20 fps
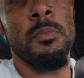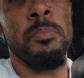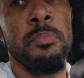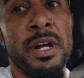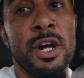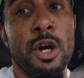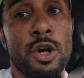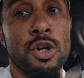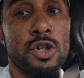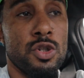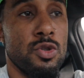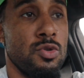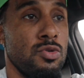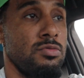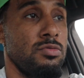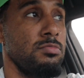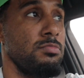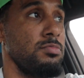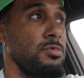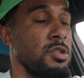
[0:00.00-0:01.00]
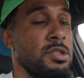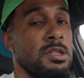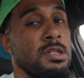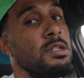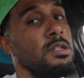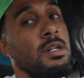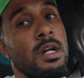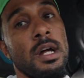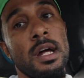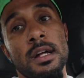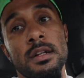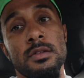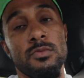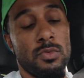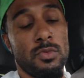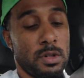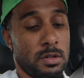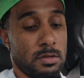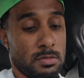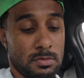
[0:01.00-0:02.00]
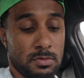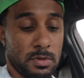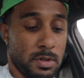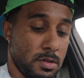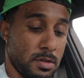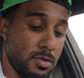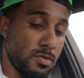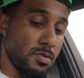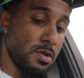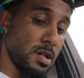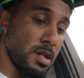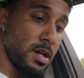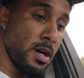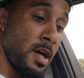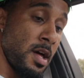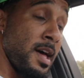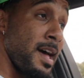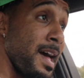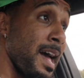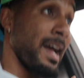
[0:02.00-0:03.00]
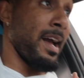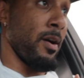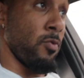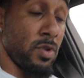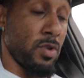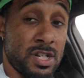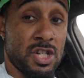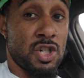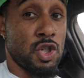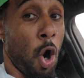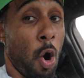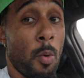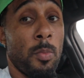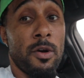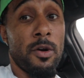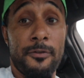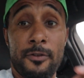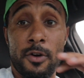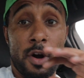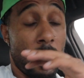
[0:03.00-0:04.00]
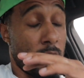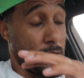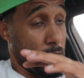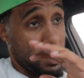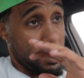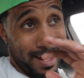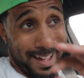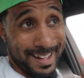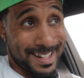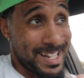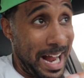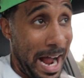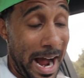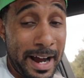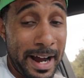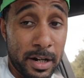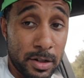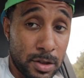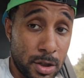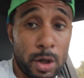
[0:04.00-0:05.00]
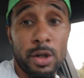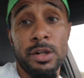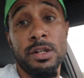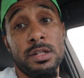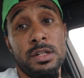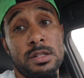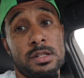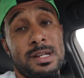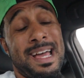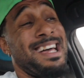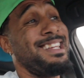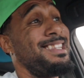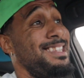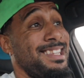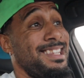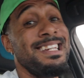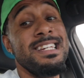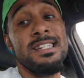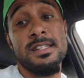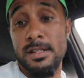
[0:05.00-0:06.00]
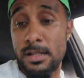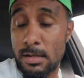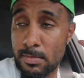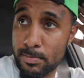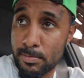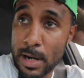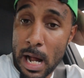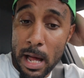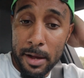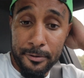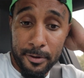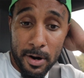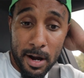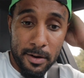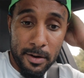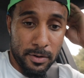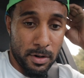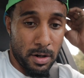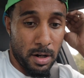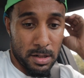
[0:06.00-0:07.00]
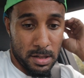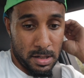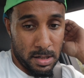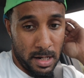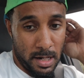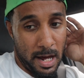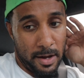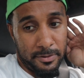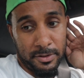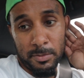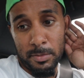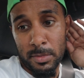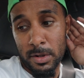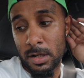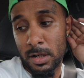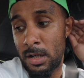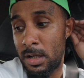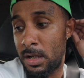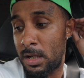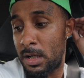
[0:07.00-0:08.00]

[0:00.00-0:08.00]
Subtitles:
beer or 2. Just kidding. We don't do all that. And we sober for our entire 30s at least, probably forever, honestly. After, but